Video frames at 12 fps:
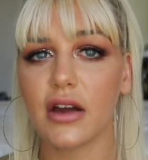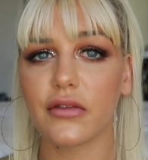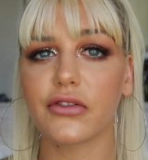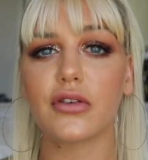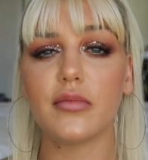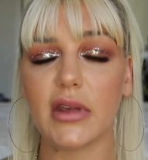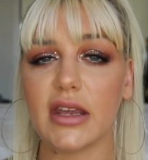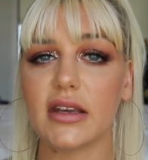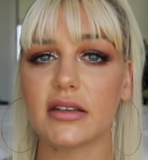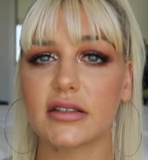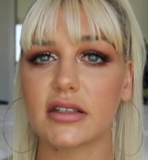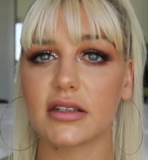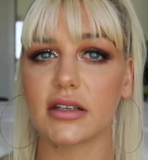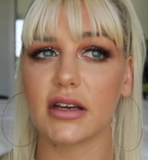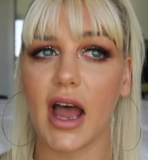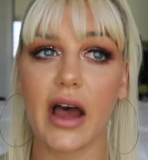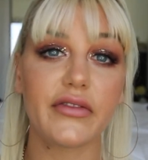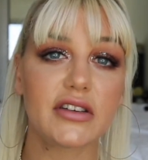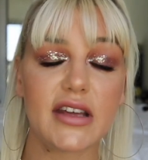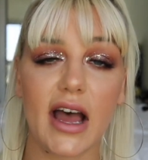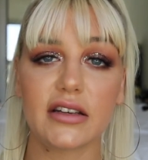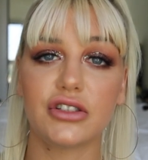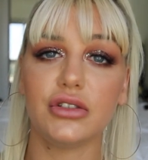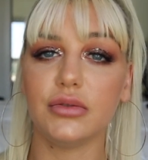for me to have the
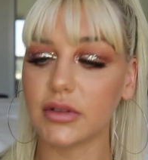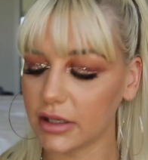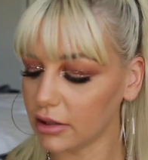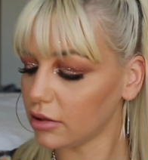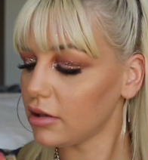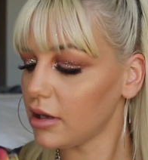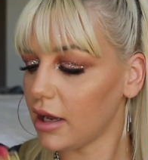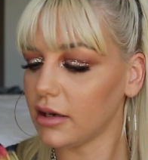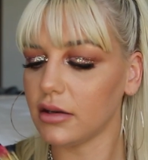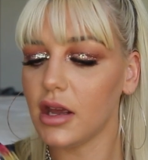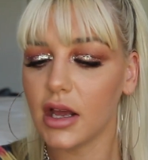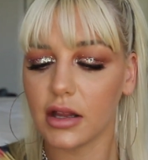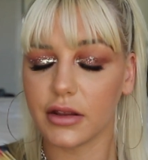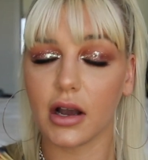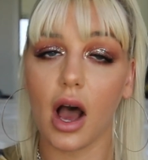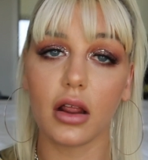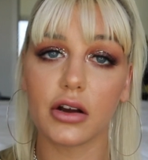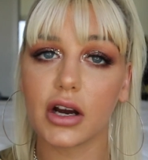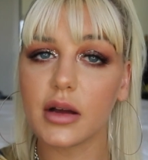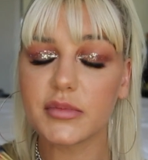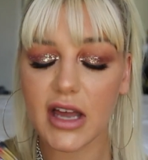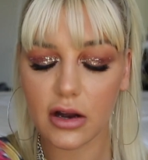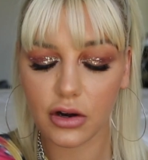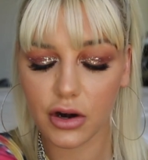tattoo heal and the color
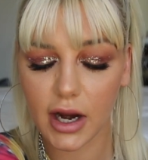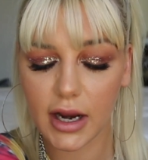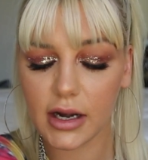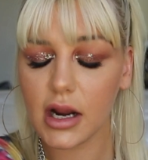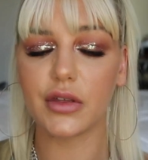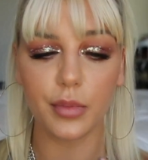comes out great.